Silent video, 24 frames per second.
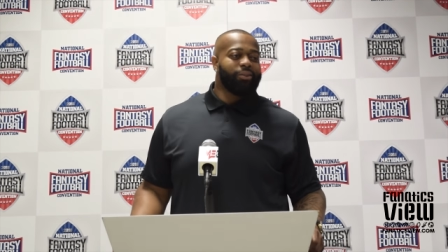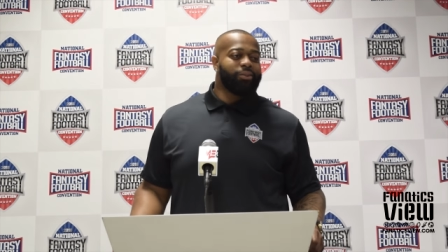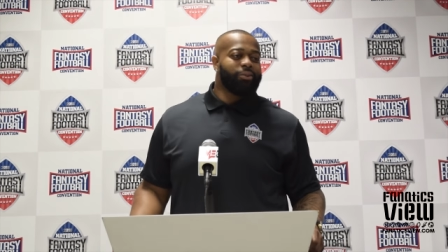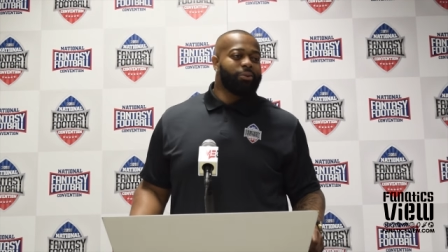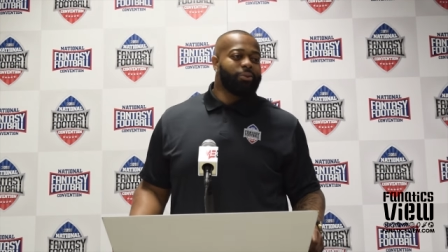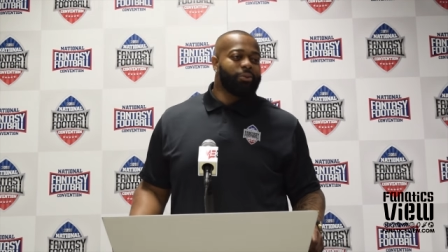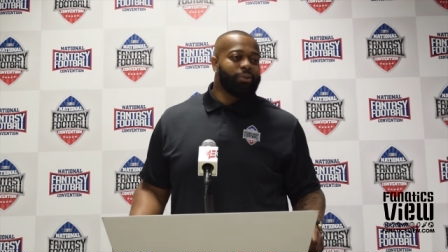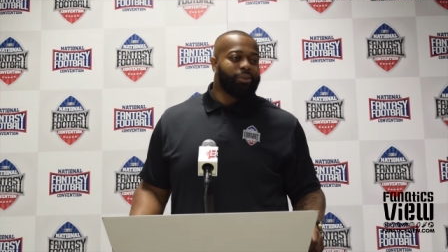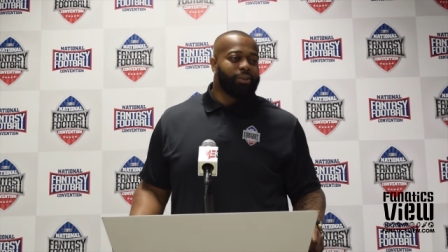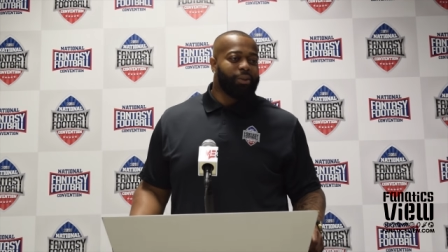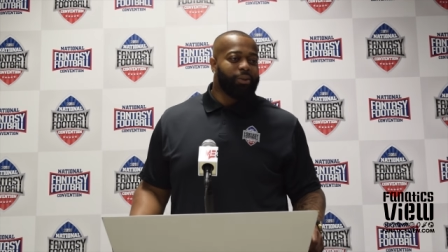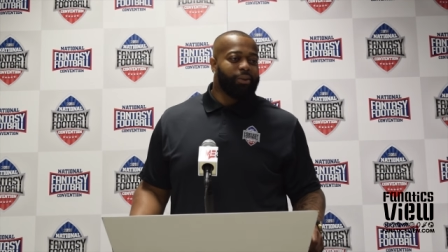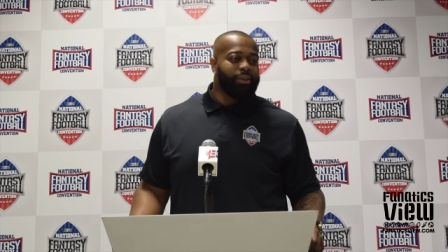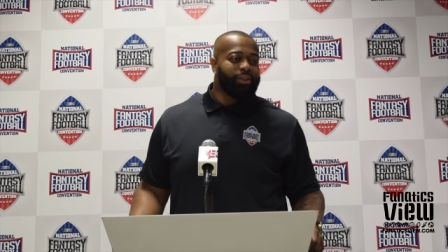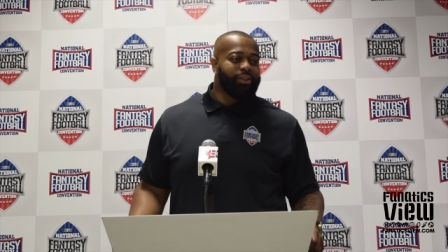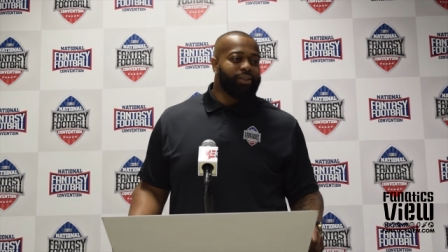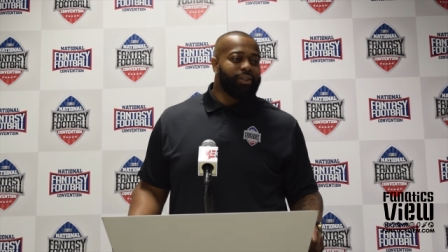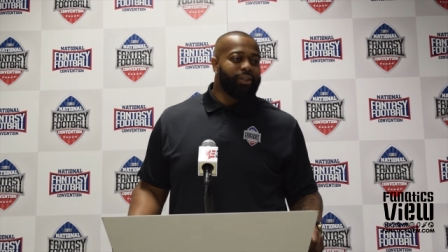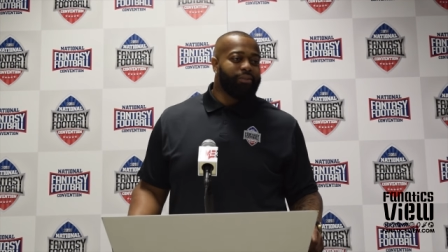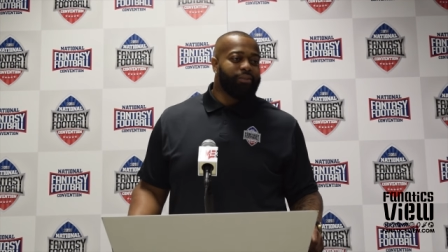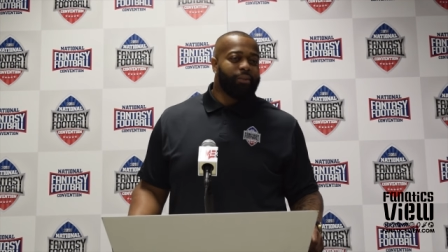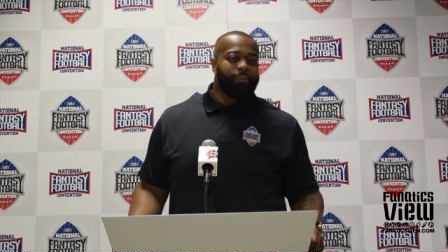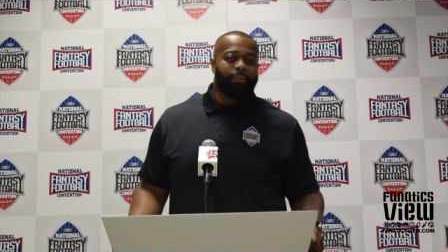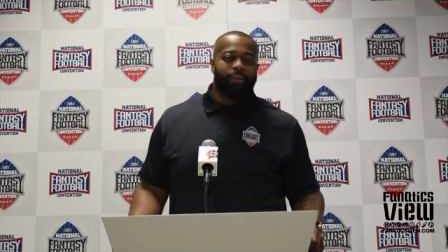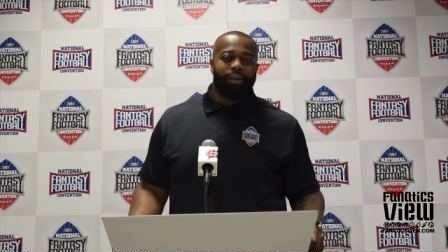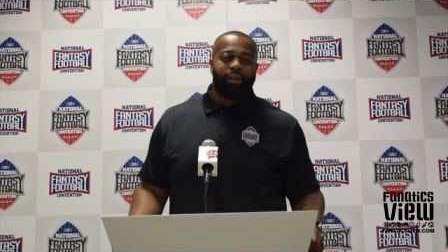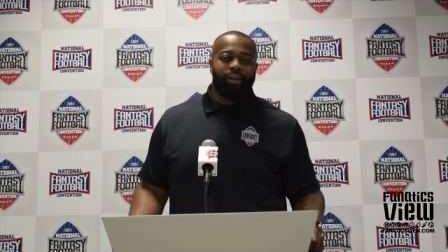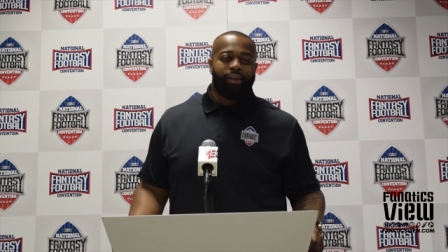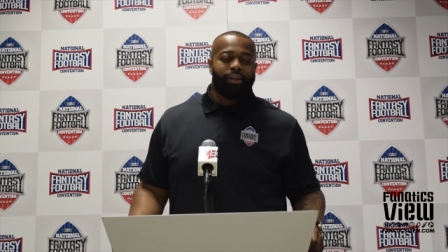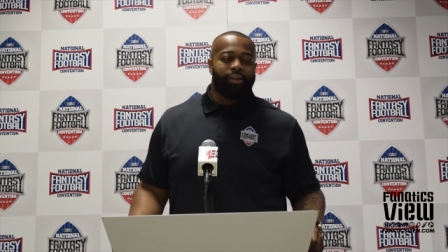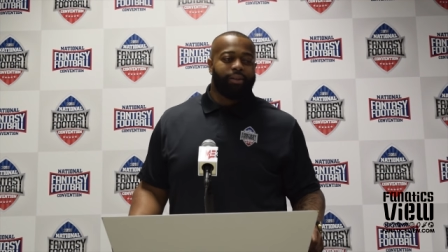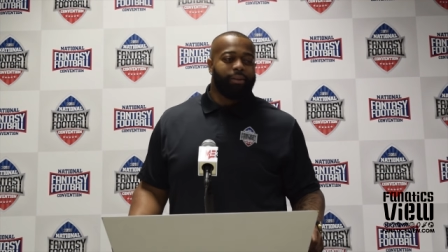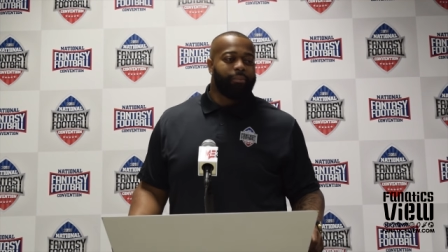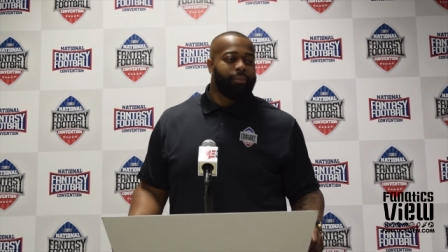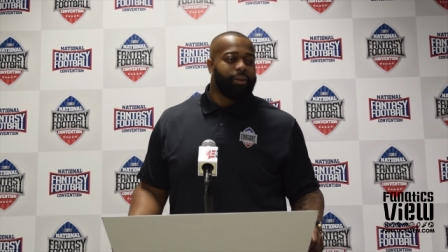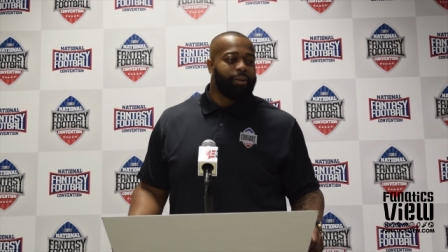the true story except for me
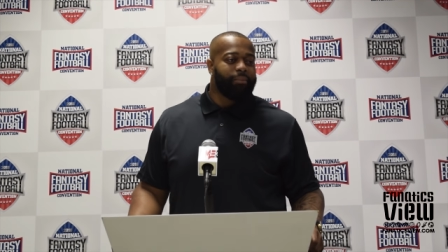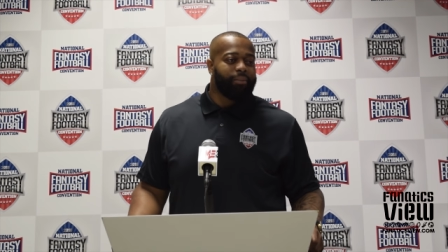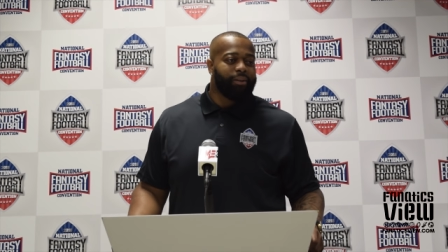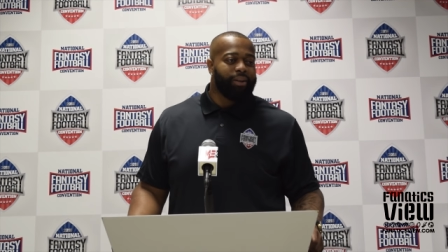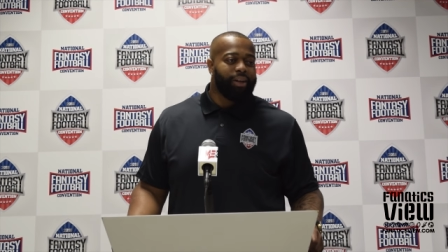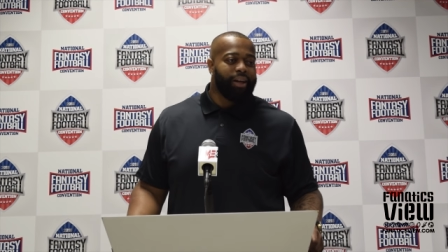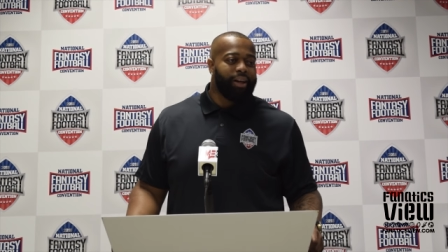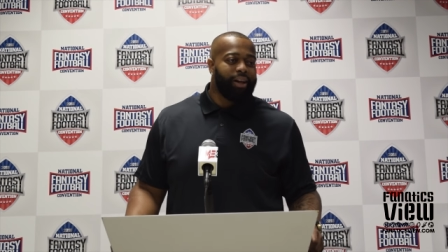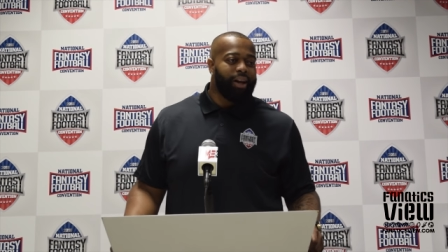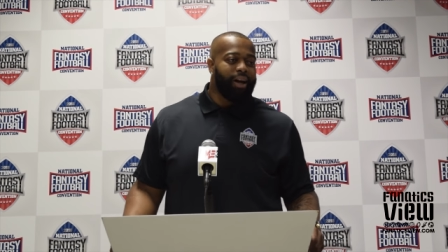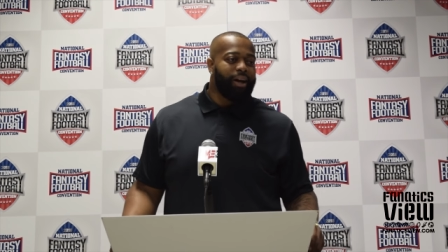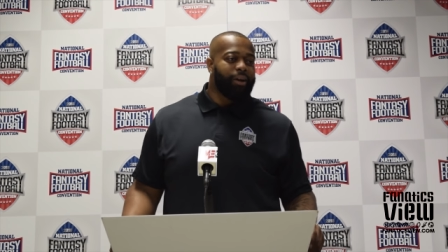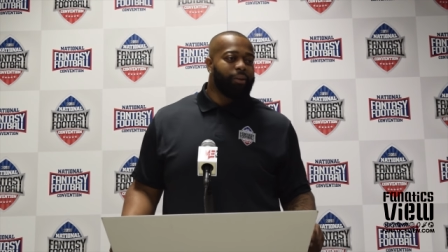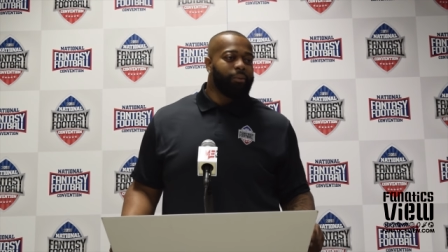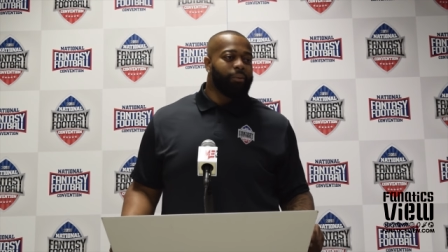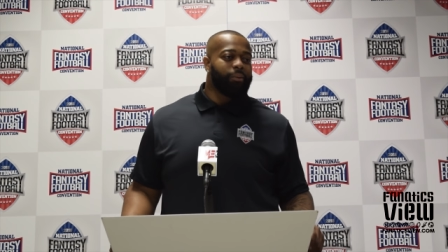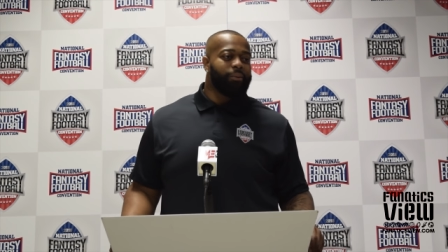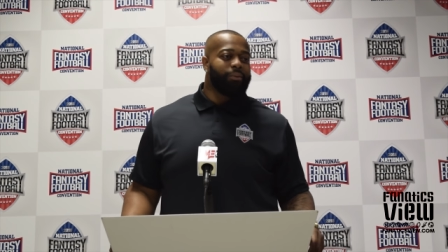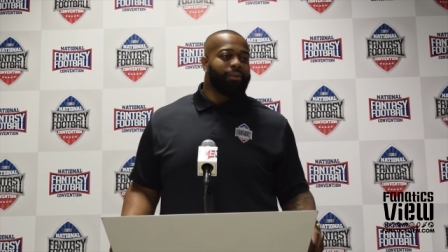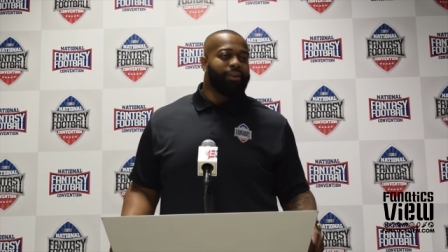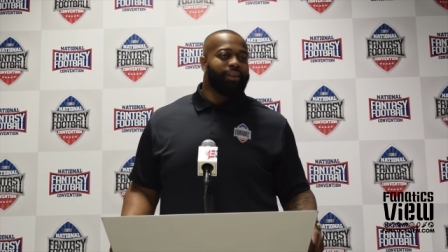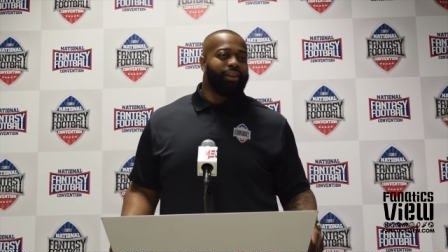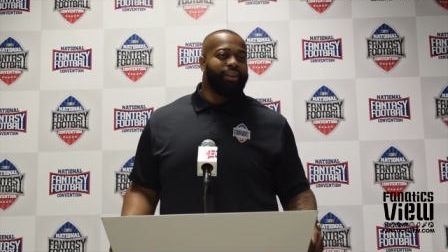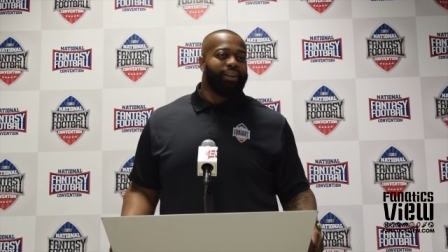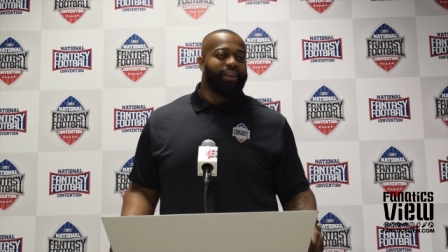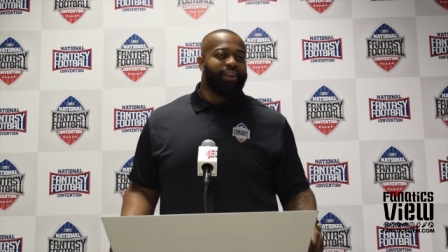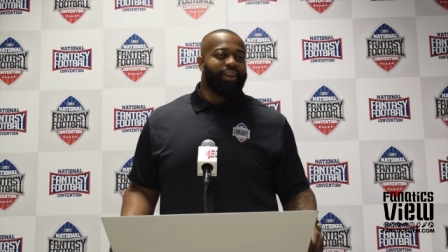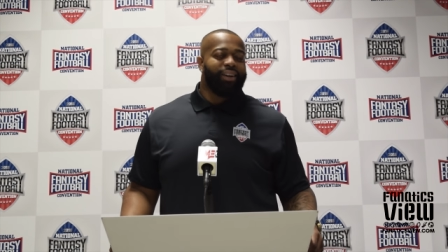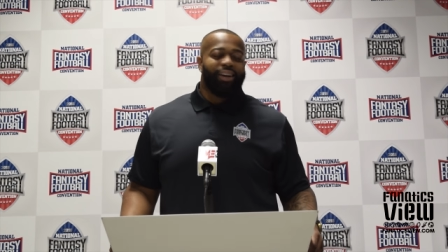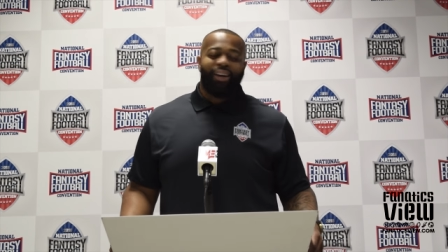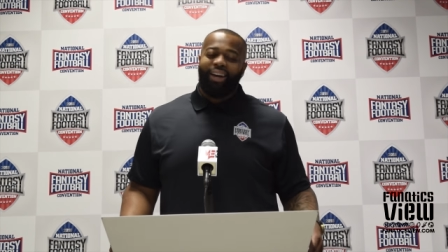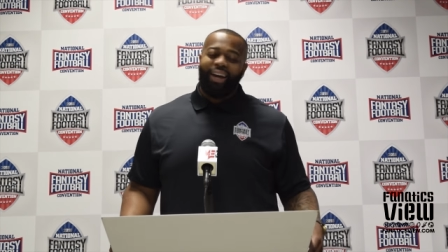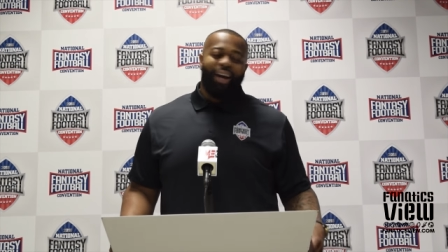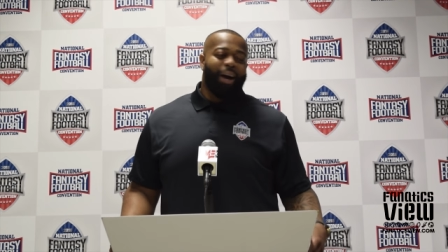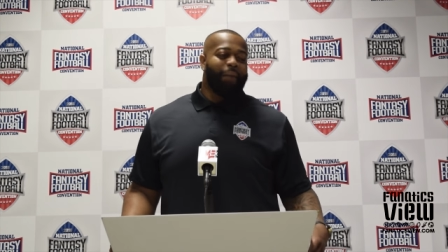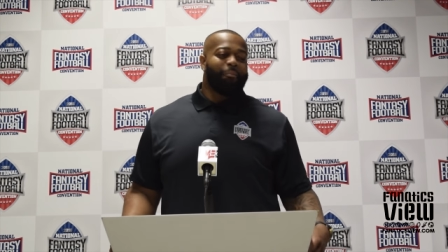and the people in the locker room.
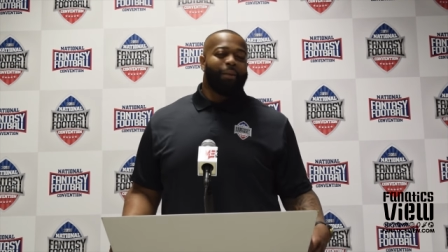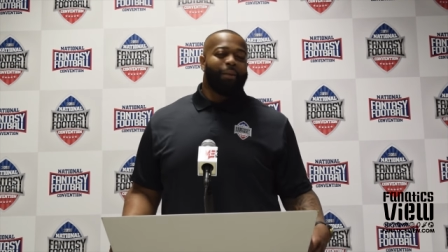Now,